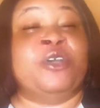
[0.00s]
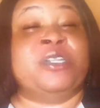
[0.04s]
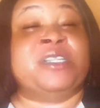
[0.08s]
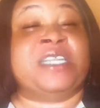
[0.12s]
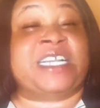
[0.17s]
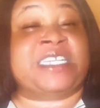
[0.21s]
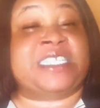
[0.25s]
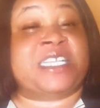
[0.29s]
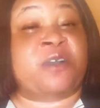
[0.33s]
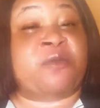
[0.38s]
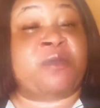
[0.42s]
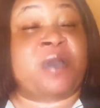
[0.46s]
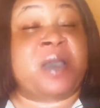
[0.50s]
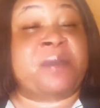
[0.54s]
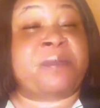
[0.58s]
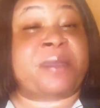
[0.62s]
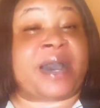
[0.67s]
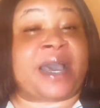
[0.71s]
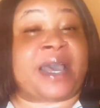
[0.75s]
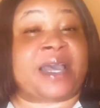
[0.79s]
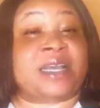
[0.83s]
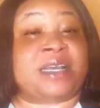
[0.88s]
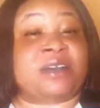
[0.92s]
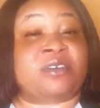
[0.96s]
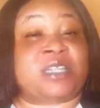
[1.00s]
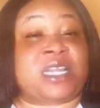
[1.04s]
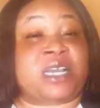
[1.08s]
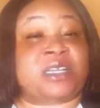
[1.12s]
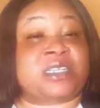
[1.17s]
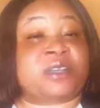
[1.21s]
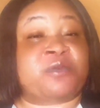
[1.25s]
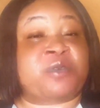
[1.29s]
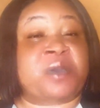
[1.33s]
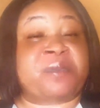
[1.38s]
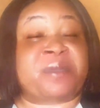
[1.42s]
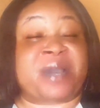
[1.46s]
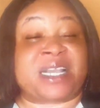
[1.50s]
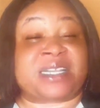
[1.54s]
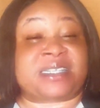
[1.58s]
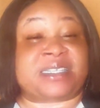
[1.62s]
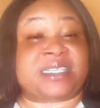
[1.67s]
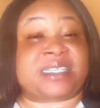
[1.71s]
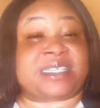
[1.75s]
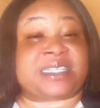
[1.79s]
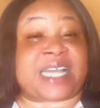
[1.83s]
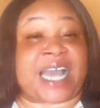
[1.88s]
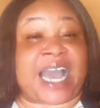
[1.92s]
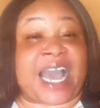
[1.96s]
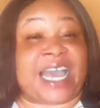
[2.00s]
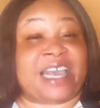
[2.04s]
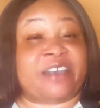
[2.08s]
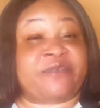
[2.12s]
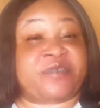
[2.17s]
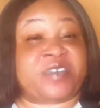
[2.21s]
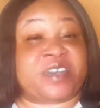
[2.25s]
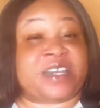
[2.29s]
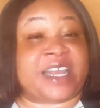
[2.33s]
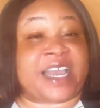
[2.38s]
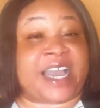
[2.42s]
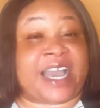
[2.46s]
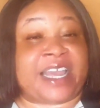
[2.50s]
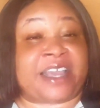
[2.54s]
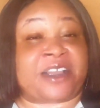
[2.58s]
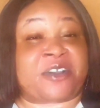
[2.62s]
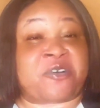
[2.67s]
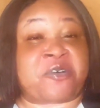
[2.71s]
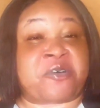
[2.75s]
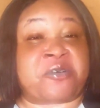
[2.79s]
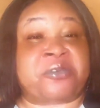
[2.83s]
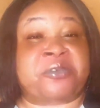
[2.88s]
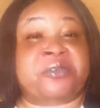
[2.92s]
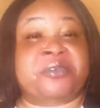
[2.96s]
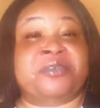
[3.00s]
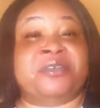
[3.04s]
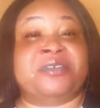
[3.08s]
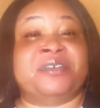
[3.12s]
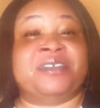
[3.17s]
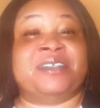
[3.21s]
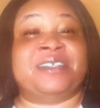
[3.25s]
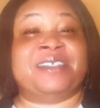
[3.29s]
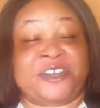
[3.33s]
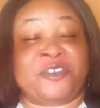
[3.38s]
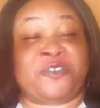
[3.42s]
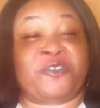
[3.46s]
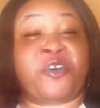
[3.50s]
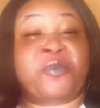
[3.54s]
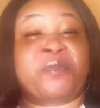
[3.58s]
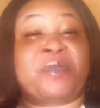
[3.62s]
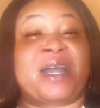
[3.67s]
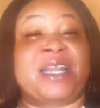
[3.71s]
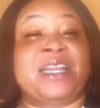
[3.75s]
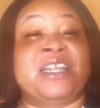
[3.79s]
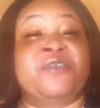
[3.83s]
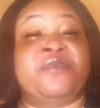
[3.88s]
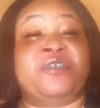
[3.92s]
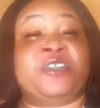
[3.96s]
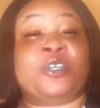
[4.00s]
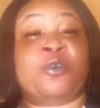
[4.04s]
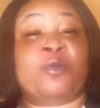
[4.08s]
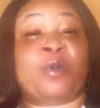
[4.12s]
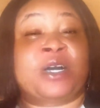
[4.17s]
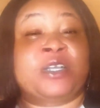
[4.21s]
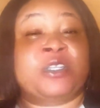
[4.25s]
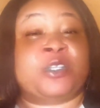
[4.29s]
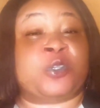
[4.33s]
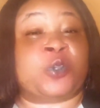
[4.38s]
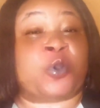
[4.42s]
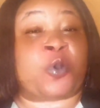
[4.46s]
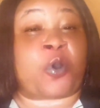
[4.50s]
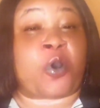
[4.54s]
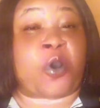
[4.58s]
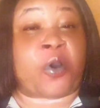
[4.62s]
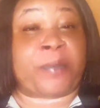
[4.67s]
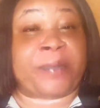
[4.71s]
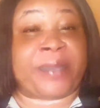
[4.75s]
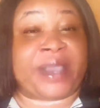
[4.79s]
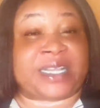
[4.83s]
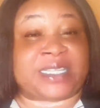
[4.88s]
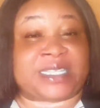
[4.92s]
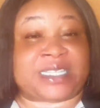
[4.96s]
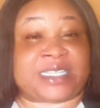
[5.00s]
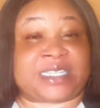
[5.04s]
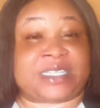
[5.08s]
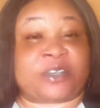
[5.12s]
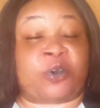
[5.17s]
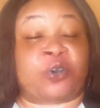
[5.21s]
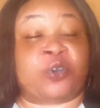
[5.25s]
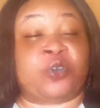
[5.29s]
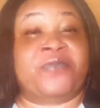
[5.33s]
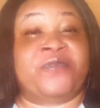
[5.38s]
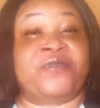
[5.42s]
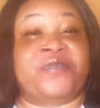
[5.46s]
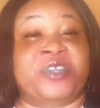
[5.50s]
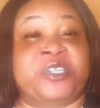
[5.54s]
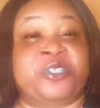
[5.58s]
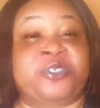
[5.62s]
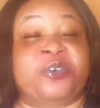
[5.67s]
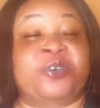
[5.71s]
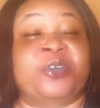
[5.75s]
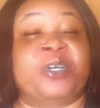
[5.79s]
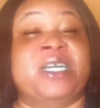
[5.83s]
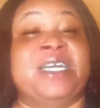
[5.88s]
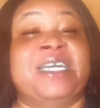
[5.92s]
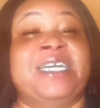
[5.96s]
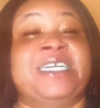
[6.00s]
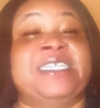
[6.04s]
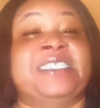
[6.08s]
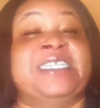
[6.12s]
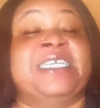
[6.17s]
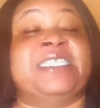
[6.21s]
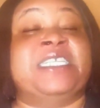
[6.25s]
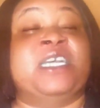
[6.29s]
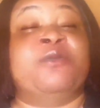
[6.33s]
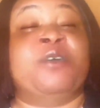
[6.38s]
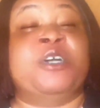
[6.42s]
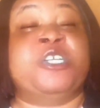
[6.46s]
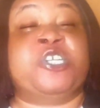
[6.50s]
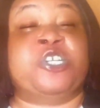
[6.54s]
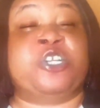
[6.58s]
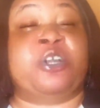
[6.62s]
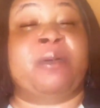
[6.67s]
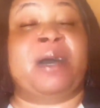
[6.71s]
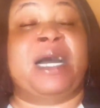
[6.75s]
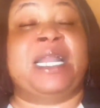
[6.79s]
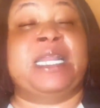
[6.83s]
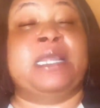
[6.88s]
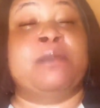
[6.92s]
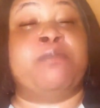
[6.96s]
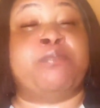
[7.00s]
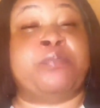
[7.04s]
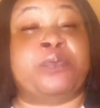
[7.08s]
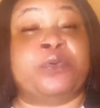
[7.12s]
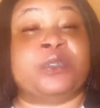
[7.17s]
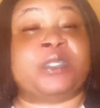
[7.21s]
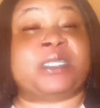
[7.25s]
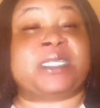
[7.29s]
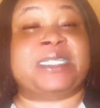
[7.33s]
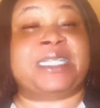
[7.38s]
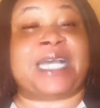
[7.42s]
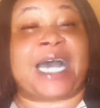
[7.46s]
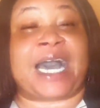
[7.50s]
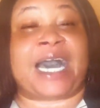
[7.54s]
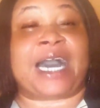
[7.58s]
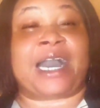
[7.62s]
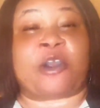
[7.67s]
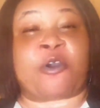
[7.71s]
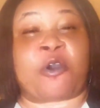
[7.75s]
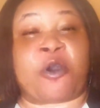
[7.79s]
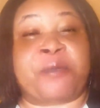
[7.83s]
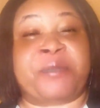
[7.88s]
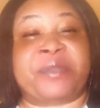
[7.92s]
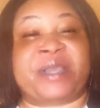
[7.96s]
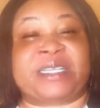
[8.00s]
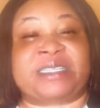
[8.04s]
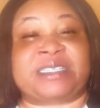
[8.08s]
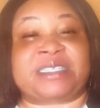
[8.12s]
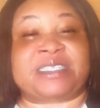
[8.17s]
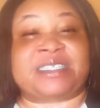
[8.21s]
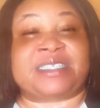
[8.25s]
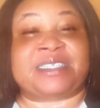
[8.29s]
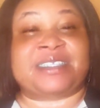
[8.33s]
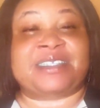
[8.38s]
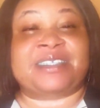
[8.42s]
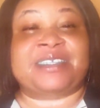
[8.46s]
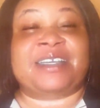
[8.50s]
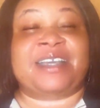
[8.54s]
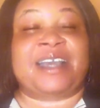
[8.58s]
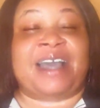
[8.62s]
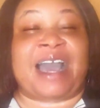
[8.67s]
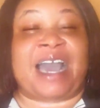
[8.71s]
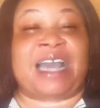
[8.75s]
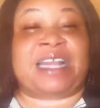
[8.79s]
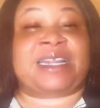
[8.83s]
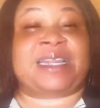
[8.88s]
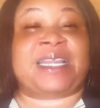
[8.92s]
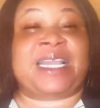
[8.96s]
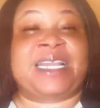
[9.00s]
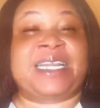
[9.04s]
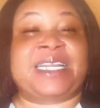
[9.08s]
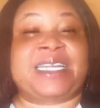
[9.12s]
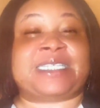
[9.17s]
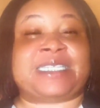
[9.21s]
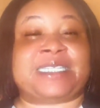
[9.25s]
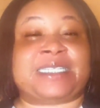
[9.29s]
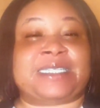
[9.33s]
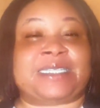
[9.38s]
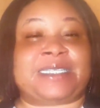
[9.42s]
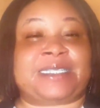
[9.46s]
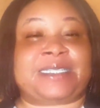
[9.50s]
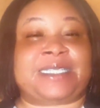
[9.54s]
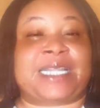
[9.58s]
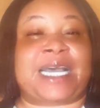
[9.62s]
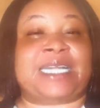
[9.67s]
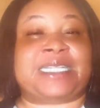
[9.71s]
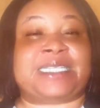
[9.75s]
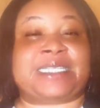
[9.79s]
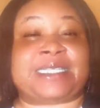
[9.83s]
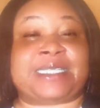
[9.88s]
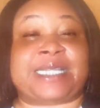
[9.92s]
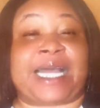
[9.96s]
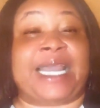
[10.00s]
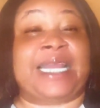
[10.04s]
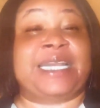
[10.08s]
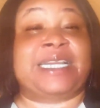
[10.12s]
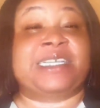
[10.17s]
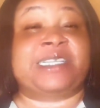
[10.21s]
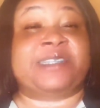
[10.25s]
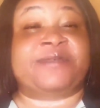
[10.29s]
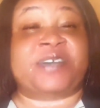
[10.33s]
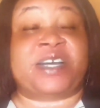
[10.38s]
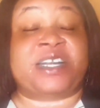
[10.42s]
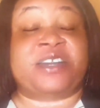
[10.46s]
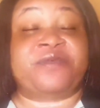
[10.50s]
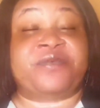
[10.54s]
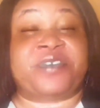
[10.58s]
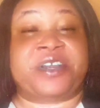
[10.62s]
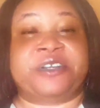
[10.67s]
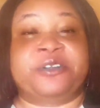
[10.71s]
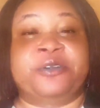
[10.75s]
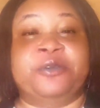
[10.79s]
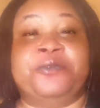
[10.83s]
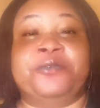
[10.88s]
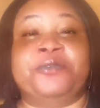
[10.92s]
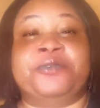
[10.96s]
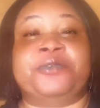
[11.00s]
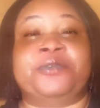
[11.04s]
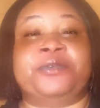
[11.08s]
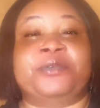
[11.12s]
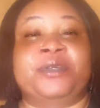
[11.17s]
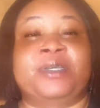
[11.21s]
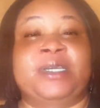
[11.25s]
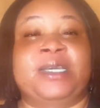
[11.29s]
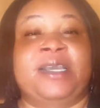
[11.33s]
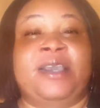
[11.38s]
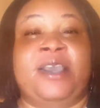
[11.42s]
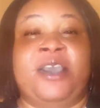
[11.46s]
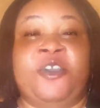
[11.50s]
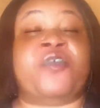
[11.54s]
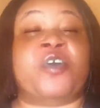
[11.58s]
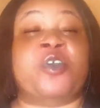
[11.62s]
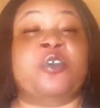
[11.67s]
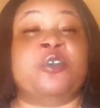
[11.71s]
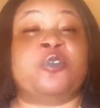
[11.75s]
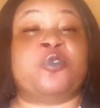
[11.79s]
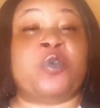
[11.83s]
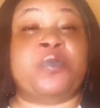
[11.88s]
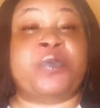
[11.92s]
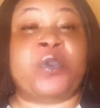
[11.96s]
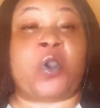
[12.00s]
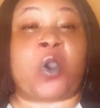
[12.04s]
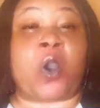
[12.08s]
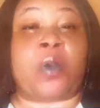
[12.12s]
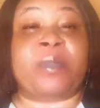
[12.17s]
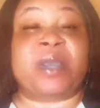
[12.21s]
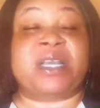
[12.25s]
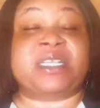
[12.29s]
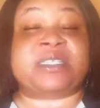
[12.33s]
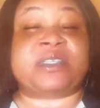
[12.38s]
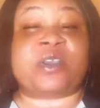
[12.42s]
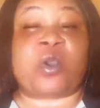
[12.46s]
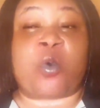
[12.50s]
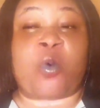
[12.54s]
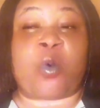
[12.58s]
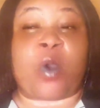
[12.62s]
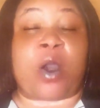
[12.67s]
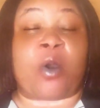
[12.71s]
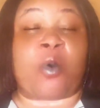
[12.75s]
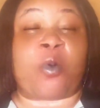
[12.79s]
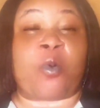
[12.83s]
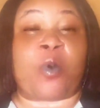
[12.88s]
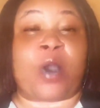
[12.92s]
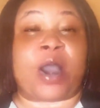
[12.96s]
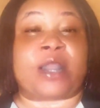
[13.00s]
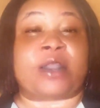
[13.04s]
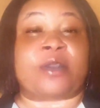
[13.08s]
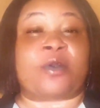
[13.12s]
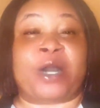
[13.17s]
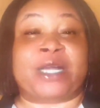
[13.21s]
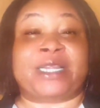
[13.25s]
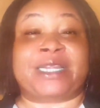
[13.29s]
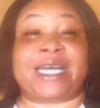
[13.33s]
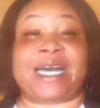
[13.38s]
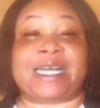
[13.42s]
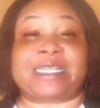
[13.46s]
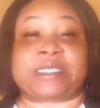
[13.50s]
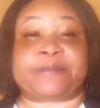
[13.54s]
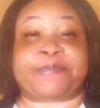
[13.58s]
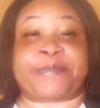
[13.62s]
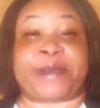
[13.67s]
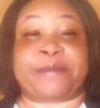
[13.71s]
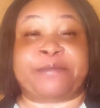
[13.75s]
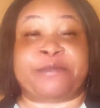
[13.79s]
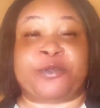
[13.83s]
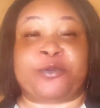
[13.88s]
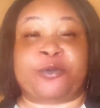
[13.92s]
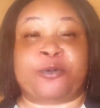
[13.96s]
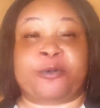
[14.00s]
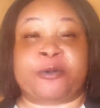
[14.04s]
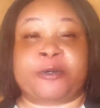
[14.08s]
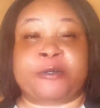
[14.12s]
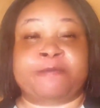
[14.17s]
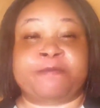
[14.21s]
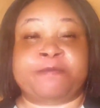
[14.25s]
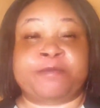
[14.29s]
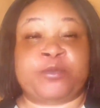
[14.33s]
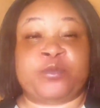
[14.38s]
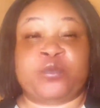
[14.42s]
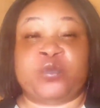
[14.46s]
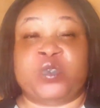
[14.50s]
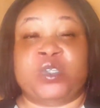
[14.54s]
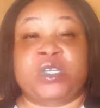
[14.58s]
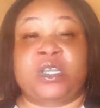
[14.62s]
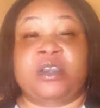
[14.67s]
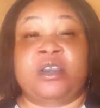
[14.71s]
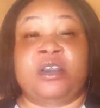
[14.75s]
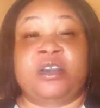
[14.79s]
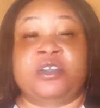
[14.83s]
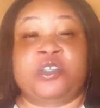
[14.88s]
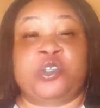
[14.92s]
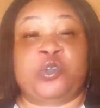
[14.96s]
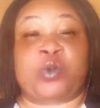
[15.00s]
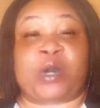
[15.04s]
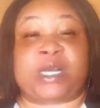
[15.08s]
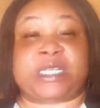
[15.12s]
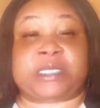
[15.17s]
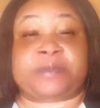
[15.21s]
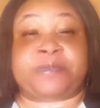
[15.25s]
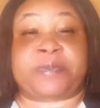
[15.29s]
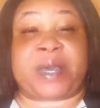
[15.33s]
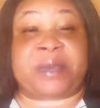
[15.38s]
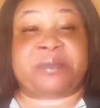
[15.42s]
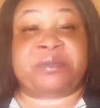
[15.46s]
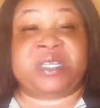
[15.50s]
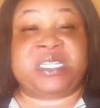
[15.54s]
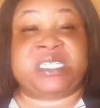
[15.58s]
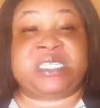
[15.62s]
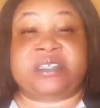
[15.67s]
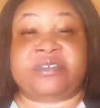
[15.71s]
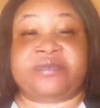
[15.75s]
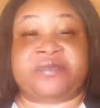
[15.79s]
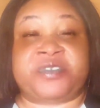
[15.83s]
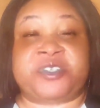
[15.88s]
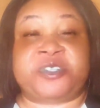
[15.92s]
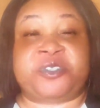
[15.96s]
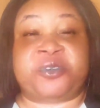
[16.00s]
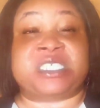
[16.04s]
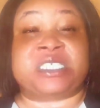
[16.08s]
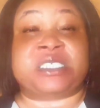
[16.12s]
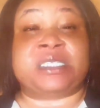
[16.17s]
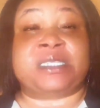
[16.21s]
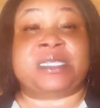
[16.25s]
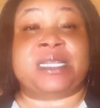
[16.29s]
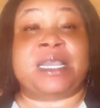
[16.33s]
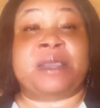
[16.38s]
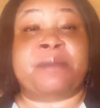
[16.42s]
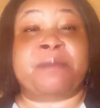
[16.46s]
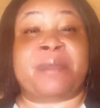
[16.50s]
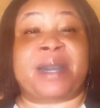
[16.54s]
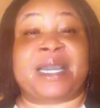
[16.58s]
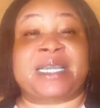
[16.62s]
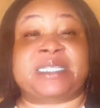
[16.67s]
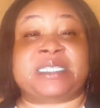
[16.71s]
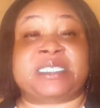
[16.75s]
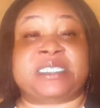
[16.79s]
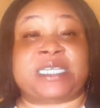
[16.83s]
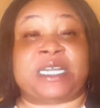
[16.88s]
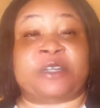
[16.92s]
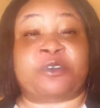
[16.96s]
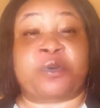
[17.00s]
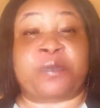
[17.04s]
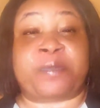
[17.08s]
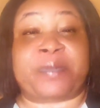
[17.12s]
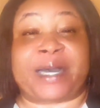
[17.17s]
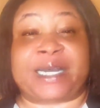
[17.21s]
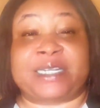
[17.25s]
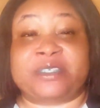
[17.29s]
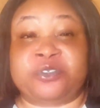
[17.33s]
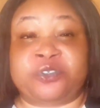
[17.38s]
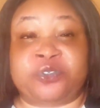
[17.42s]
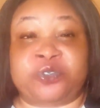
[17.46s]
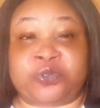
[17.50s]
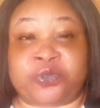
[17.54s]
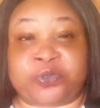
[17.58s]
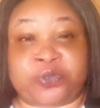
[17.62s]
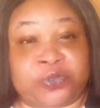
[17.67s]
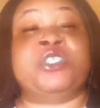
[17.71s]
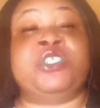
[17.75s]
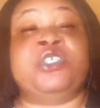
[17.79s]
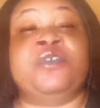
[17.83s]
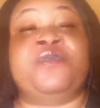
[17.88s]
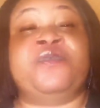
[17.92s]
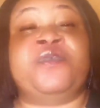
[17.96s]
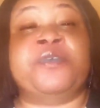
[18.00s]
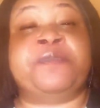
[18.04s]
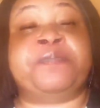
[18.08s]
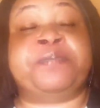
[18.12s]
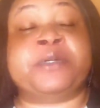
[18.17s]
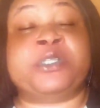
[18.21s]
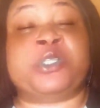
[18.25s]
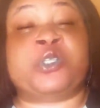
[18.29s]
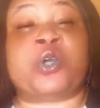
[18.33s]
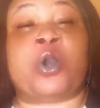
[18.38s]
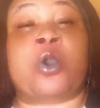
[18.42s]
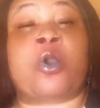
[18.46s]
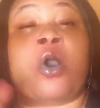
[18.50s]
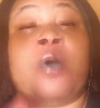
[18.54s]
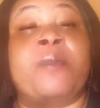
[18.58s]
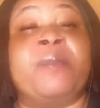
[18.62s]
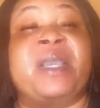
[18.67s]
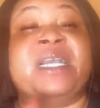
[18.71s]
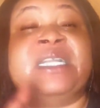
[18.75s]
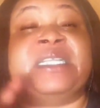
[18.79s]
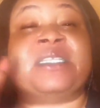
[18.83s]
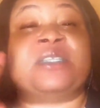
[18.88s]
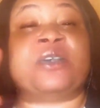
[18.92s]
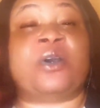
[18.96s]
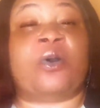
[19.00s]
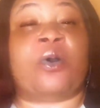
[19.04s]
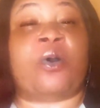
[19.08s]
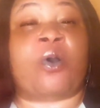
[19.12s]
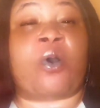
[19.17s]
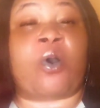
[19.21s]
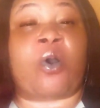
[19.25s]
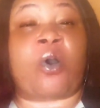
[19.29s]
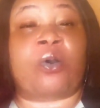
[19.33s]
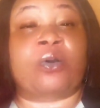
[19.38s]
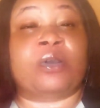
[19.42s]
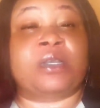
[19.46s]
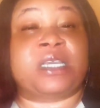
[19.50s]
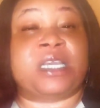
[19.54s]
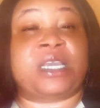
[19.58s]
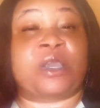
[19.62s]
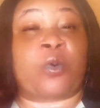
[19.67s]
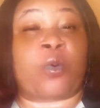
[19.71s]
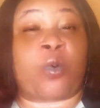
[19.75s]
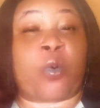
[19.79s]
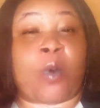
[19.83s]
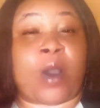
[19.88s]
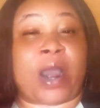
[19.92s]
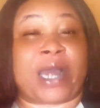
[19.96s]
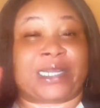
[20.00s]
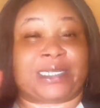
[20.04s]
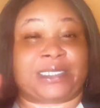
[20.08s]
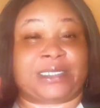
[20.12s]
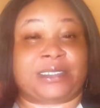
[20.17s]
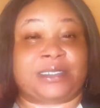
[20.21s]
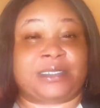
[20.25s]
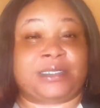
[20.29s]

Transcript: There's a way my sister, Ify the icon. Normally, if she wants to comment on video, there's a way she normally puts that her comments. I think that style is very, very good. For you to be commenting one, and that's spamming, no. You are spamming the video. They might shadow ban you. If you put your comment in one,